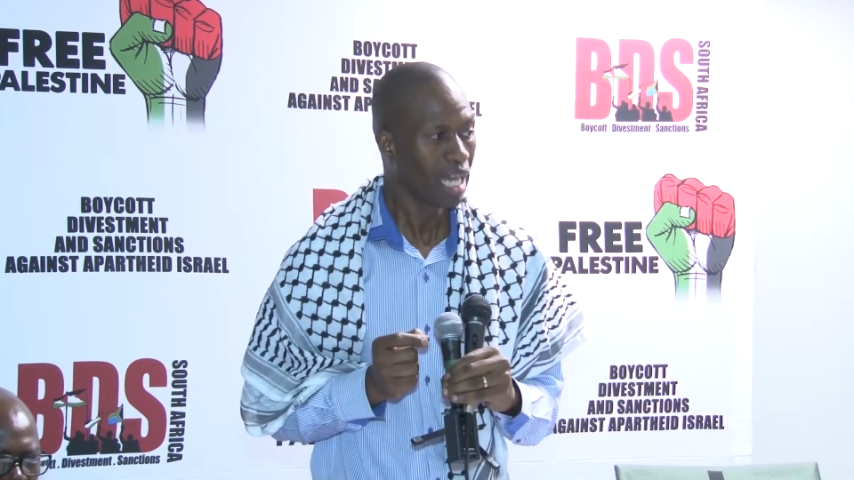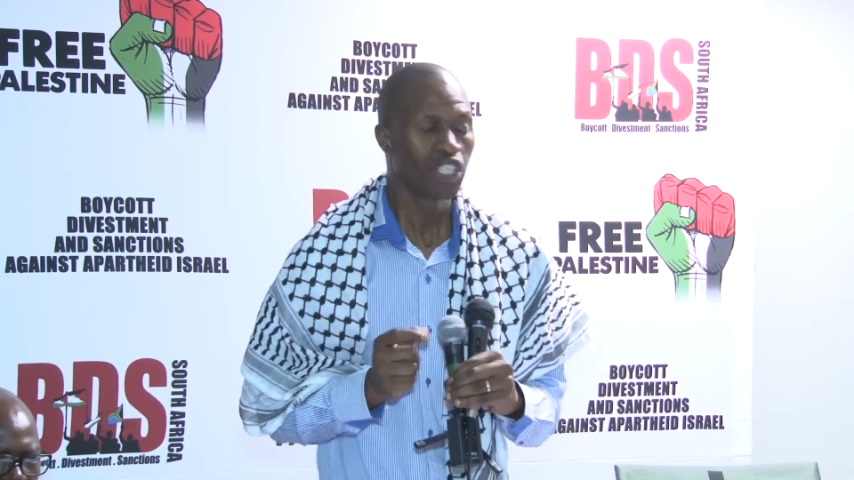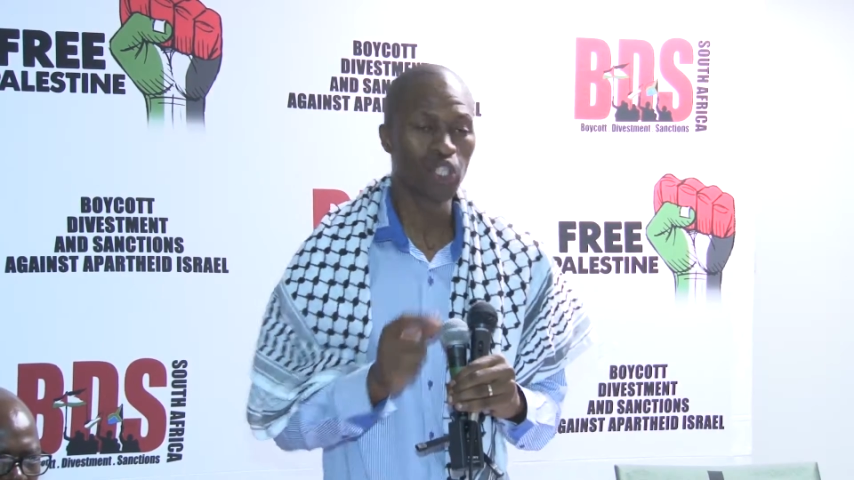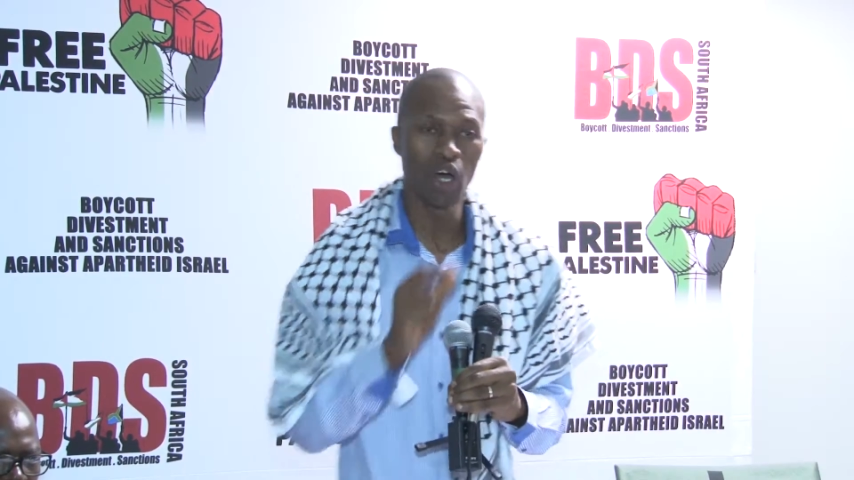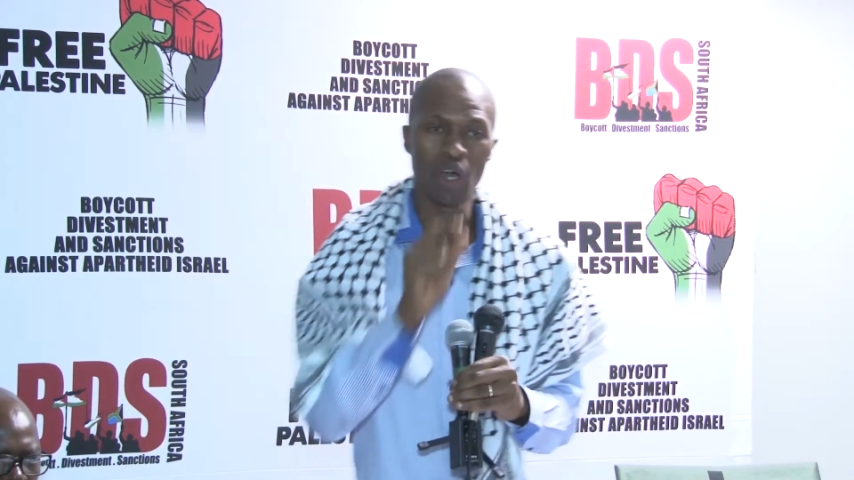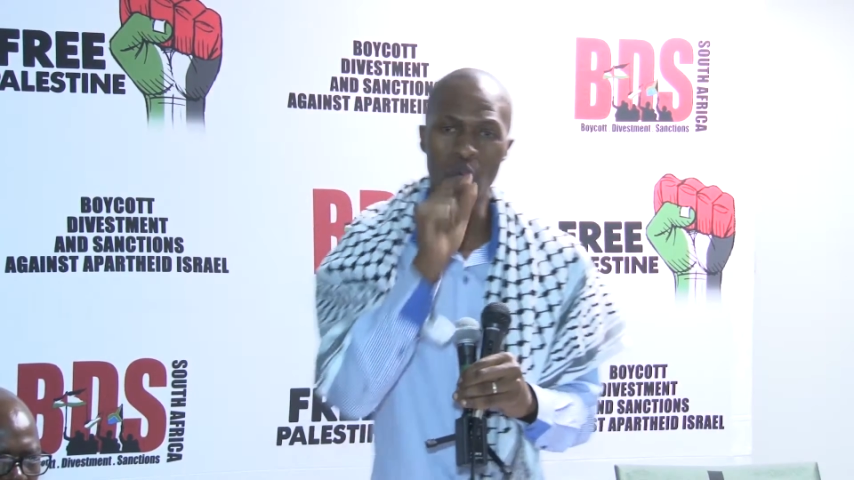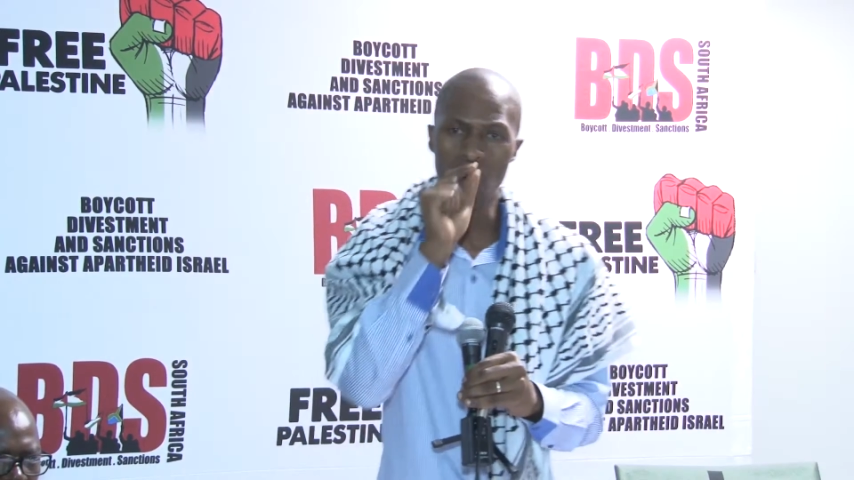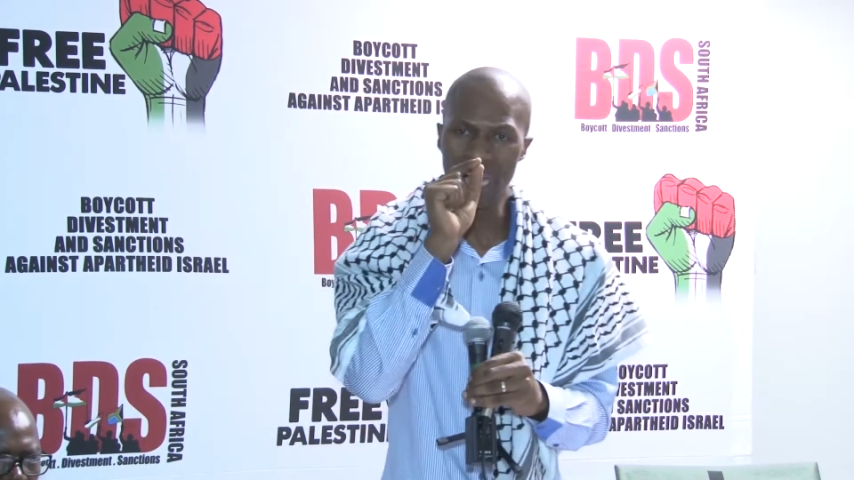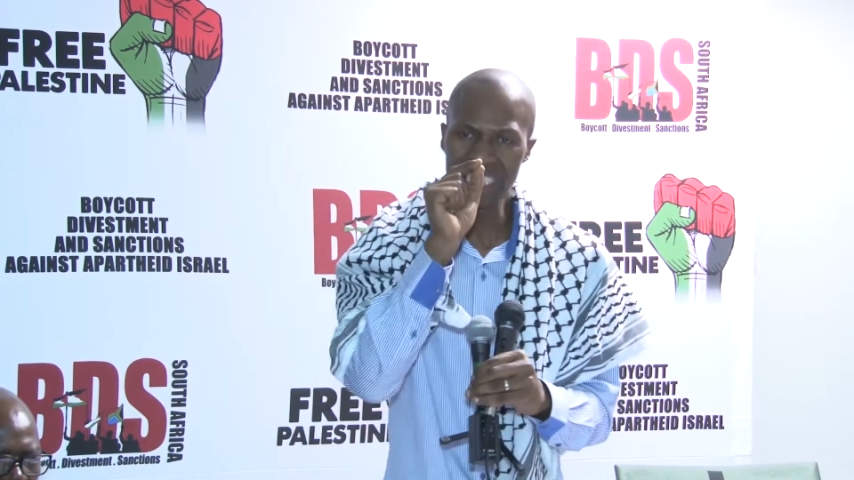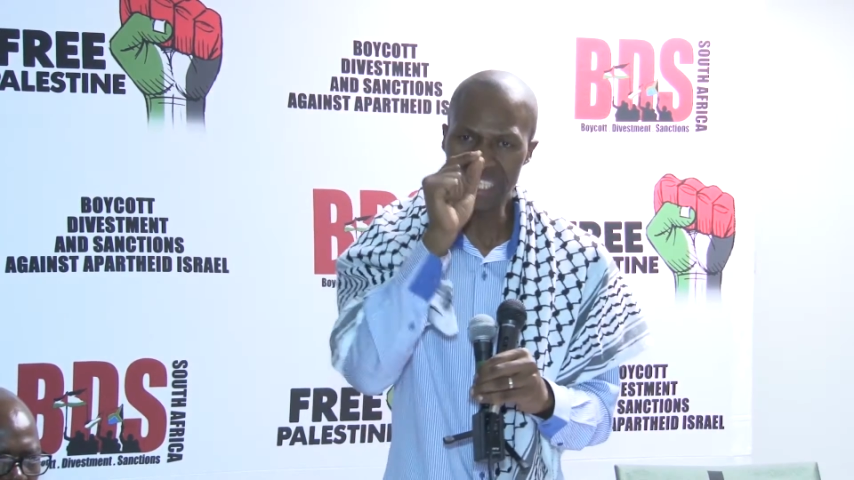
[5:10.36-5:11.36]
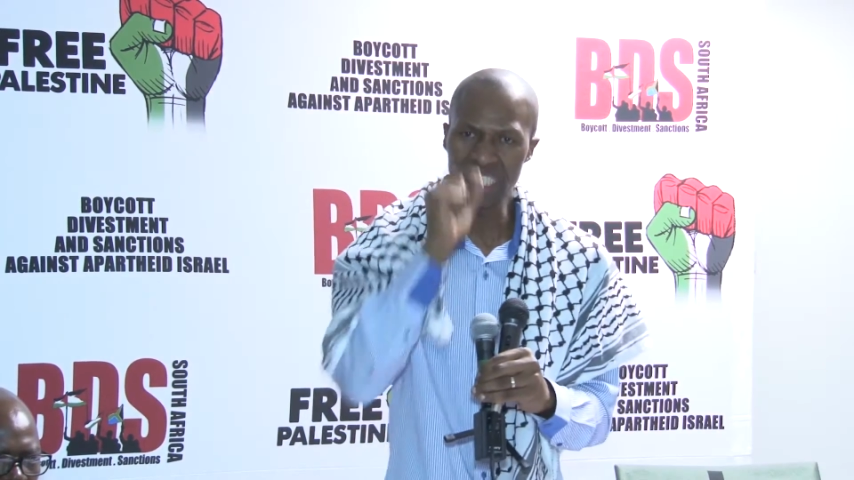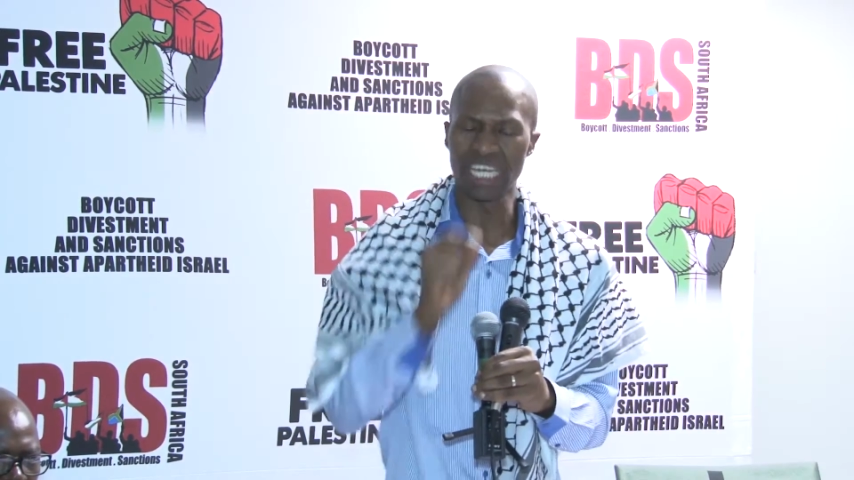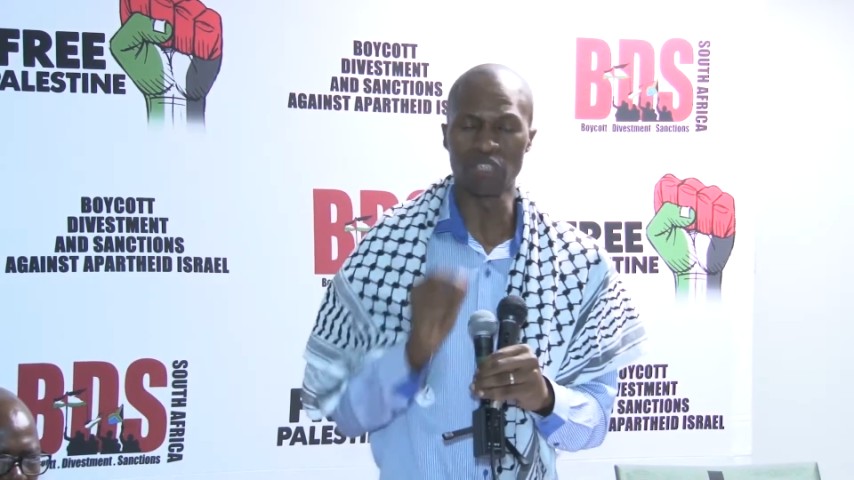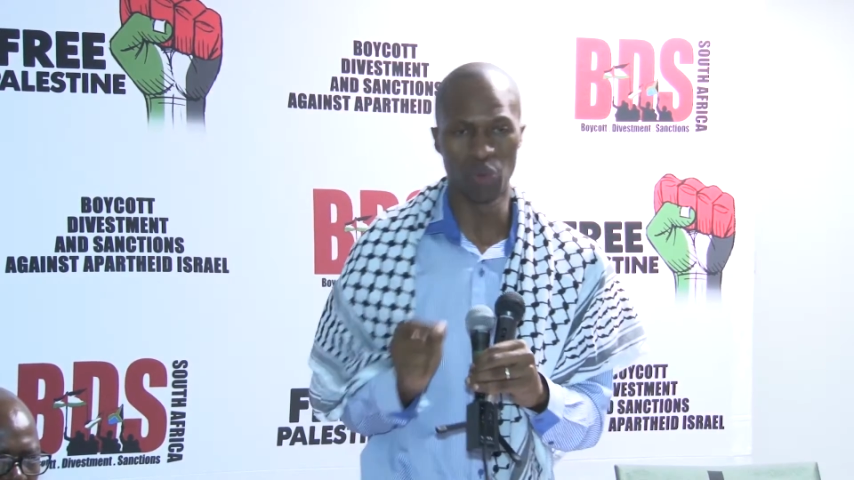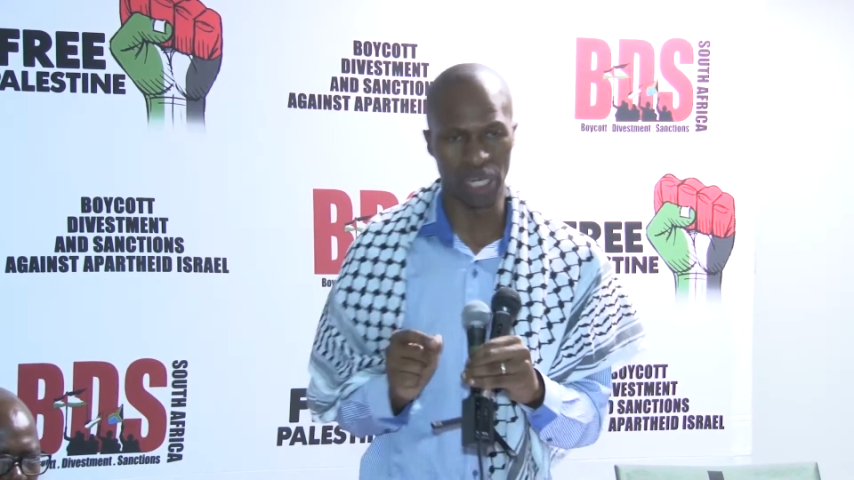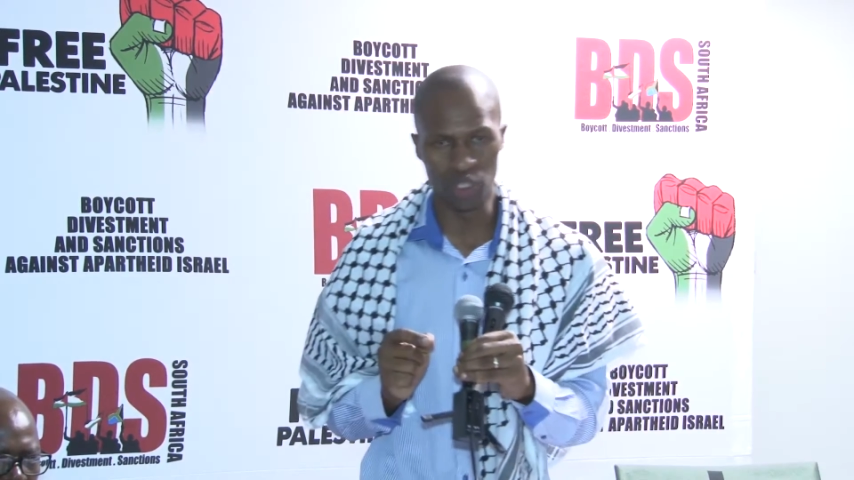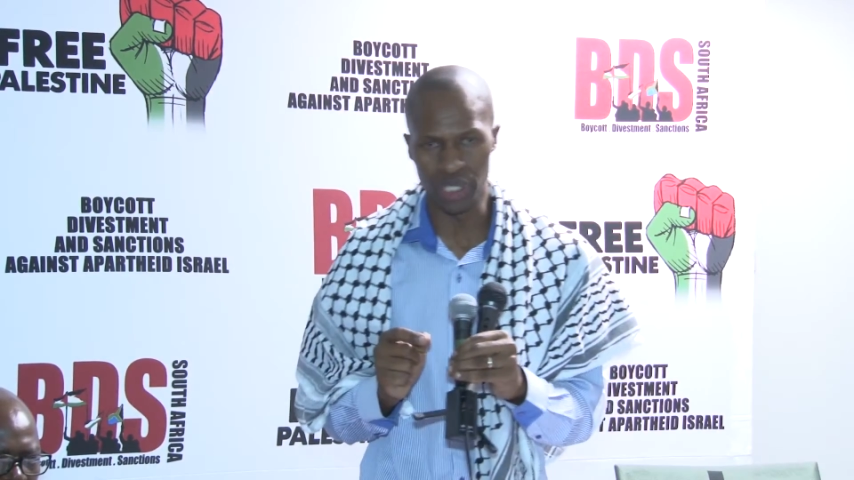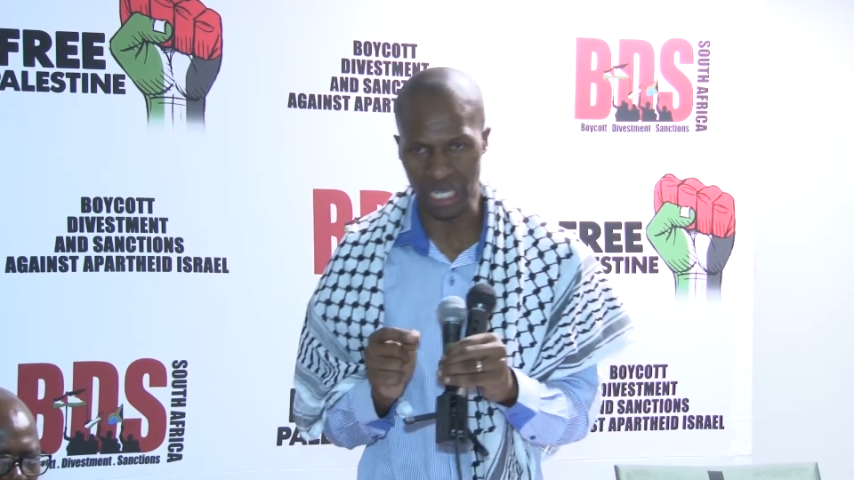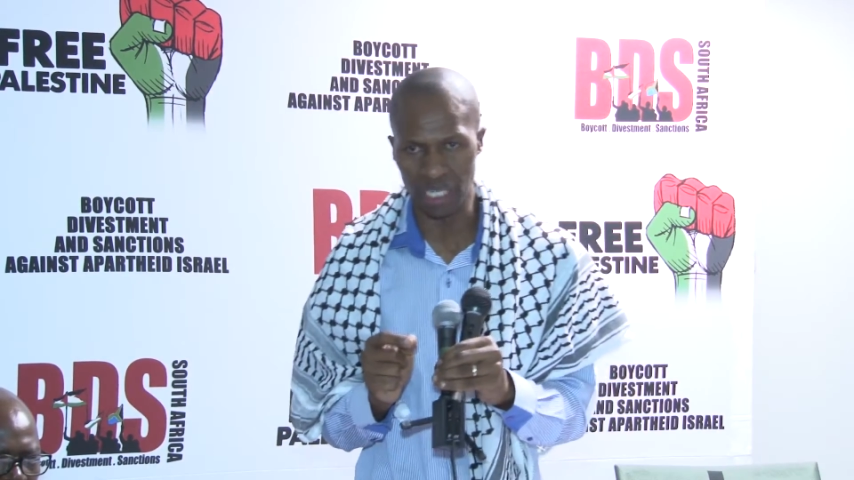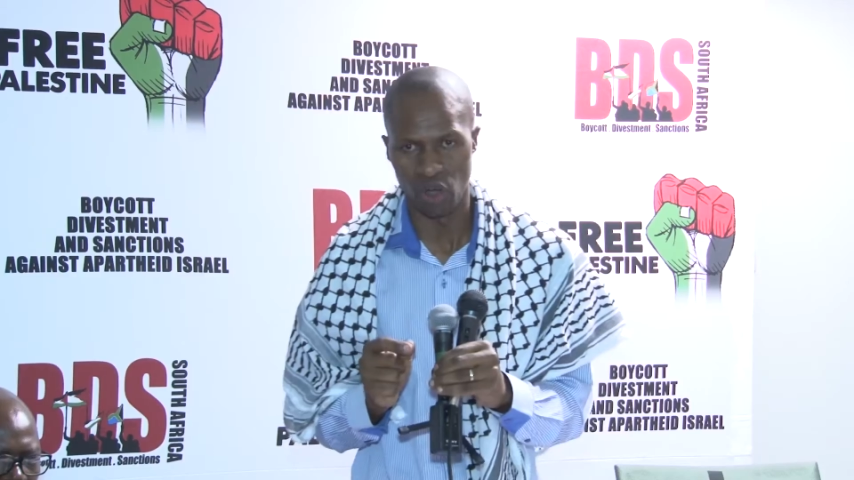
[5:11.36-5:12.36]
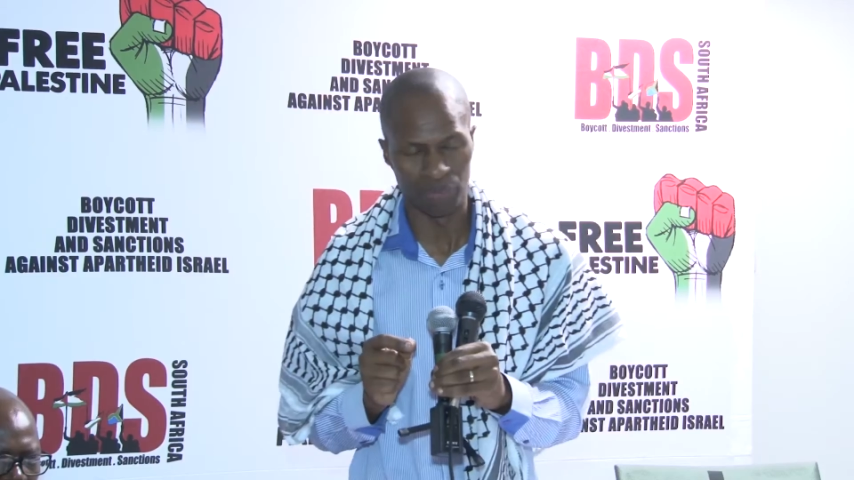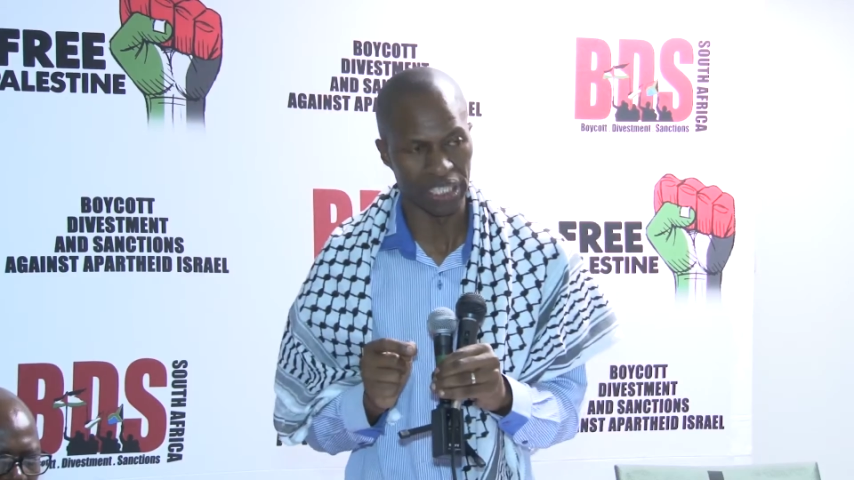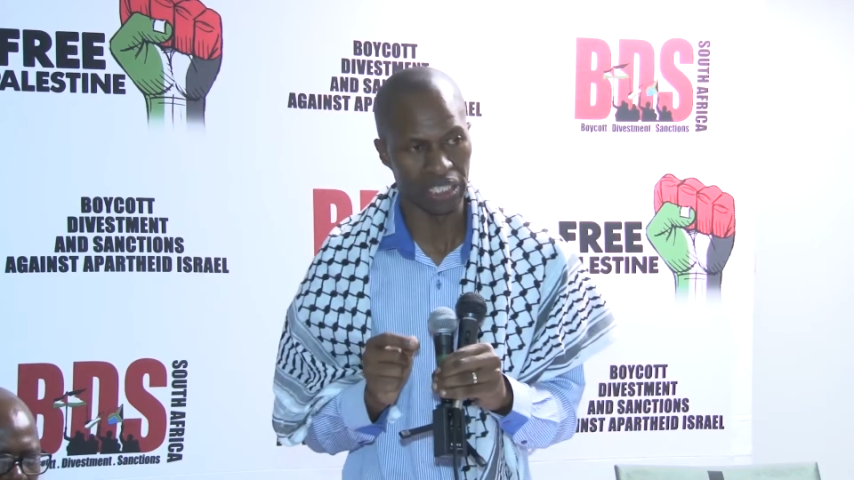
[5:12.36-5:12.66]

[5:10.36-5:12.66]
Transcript: So one thing that we want to say, comrade,